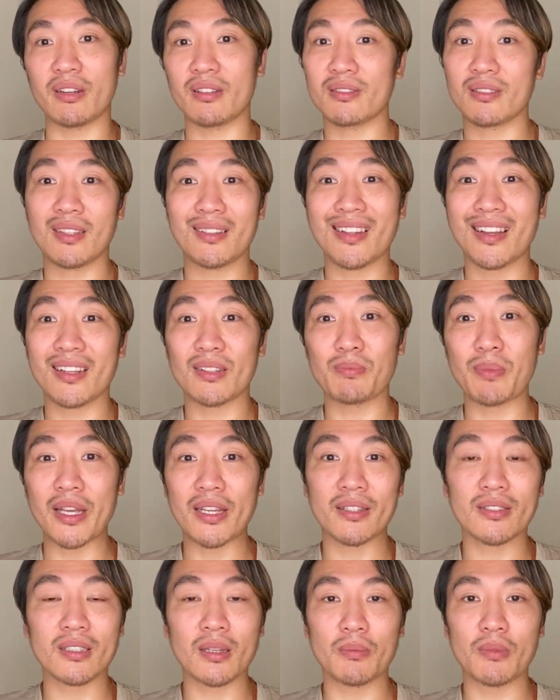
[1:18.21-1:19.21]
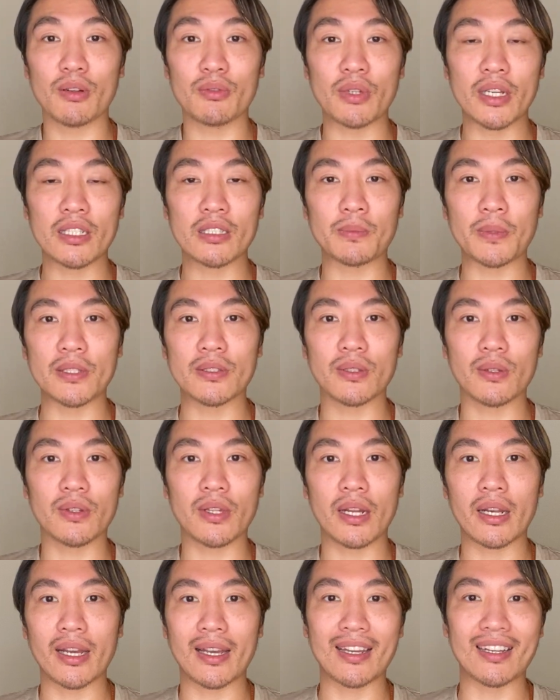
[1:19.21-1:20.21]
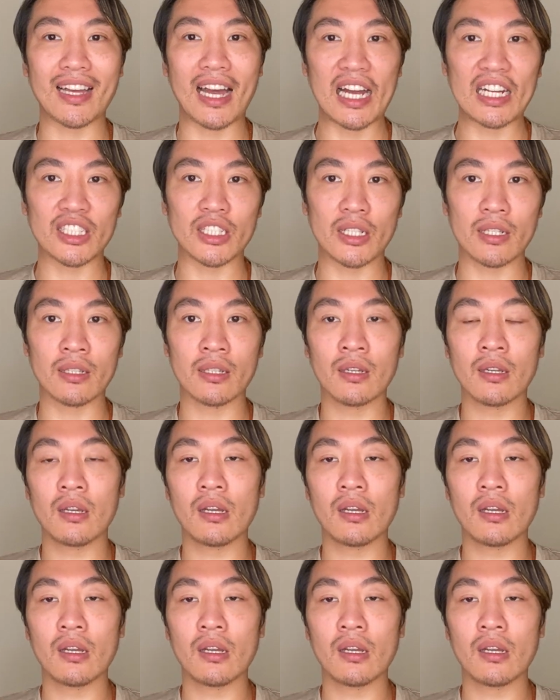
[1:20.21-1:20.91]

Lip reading: and like making some arrangements so that I can catch it.